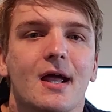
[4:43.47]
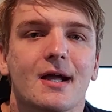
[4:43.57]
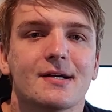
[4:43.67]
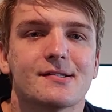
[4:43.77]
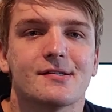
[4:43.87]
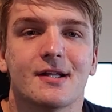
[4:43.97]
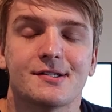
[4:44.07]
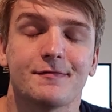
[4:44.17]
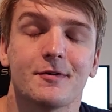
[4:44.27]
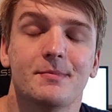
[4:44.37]
Hey guys,
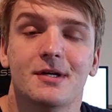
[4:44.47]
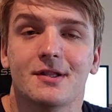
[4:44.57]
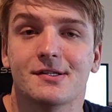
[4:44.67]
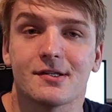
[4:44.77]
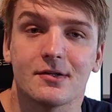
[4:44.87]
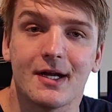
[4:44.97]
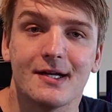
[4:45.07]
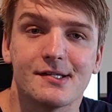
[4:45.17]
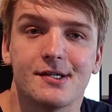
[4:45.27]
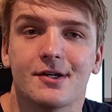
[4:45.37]
that's it from me and these little
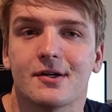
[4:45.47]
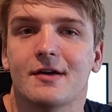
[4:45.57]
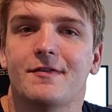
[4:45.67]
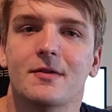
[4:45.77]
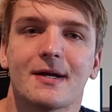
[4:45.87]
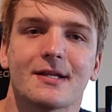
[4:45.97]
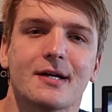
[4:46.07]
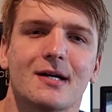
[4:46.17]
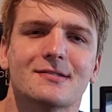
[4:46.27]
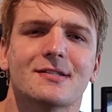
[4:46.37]
guys here. If you like the
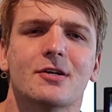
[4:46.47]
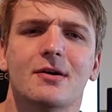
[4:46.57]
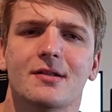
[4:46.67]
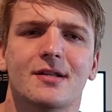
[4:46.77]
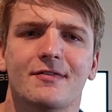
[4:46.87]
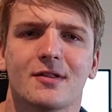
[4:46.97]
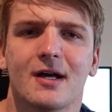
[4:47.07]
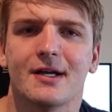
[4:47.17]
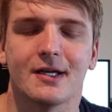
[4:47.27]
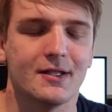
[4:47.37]
content, go ahead and leave a
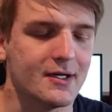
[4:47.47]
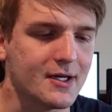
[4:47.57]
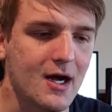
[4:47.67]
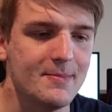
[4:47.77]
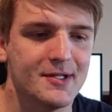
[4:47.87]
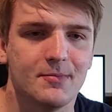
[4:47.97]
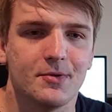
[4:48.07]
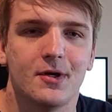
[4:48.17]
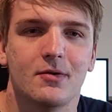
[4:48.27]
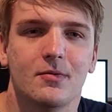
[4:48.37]
like and then comment down
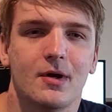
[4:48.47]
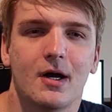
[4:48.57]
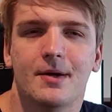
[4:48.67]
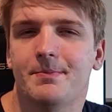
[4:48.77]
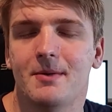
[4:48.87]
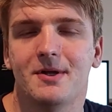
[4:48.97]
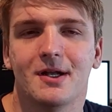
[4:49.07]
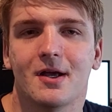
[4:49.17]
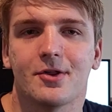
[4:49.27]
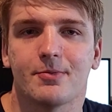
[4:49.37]
below uh, maybe
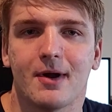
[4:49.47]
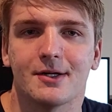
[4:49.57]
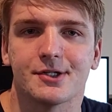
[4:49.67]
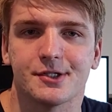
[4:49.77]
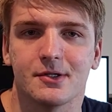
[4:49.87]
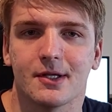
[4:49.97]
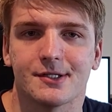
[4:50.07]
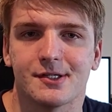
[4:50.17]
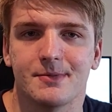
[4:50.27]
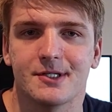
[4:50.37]
any other projects you'd like to
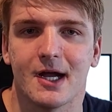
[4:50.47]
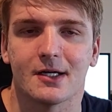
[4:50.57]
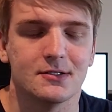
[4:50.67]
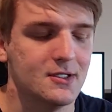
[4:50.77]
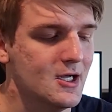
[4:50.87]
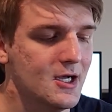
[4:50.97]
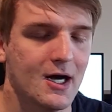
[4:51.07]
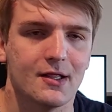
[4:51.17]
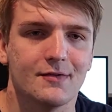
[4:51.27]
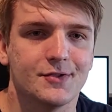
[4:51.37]
see me tackle.
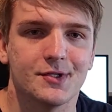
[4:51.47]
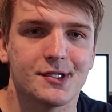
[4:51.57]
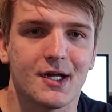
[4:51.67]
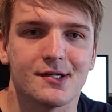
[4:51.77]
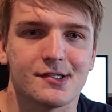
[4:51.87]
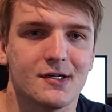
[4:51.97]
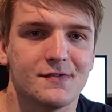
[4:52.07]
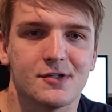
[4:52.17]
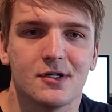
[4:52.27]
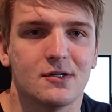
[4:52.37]
I love doing this kind of stuff,
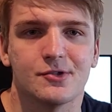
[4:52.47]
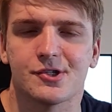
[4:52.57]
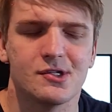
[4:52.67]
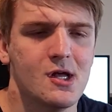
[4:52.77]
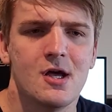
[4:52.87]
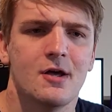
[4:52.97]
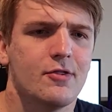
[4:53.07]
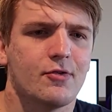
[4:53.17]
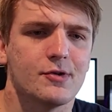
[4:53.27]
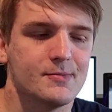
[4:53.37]
so just
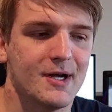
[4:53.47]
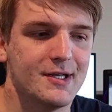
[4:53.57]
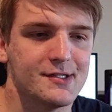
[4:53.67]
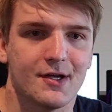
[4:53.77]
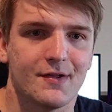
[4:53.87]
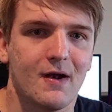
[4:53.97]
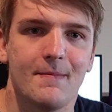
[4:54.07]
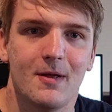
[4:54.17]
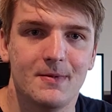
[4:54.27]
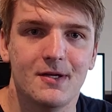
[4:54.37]
throw some ideas out there and I
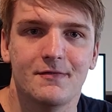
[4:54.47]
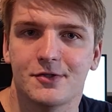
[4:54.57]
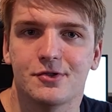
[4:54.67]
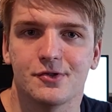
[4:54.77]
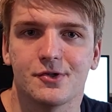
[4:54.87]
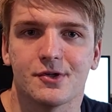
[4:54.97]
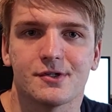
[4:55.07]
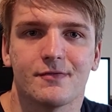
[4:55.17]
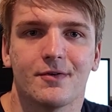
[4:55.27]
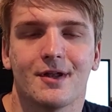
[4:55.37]
maybe even choose
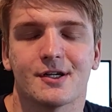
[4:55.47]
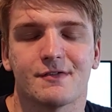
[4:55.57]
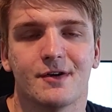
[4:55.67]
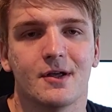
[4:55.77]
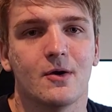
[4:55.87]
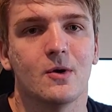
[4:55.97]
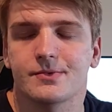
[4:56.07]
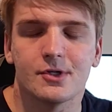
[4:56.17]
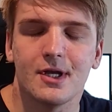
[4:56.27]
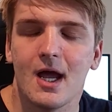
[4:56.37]
yours for the next video.
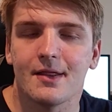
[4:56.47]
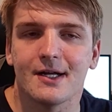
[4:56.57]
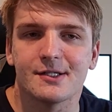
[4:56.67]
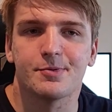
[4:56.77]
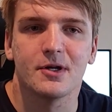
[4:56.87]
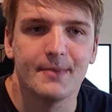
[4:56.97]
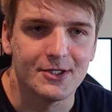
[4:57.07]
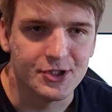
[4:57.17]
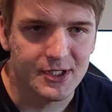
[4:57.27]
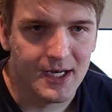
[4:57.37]
So yeah, that's pretty
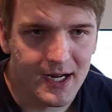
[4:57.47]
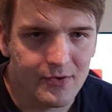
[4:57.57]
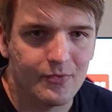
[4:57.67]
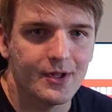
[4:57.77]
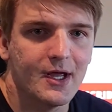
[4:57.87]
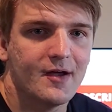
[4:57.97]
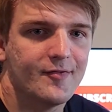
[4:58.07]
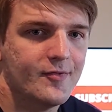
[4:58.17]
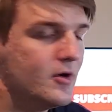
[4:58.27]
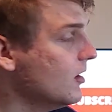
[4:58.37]
much it. I don't really have,
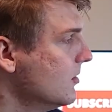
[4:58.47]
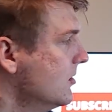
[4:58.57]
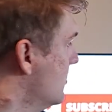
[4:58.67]
oh,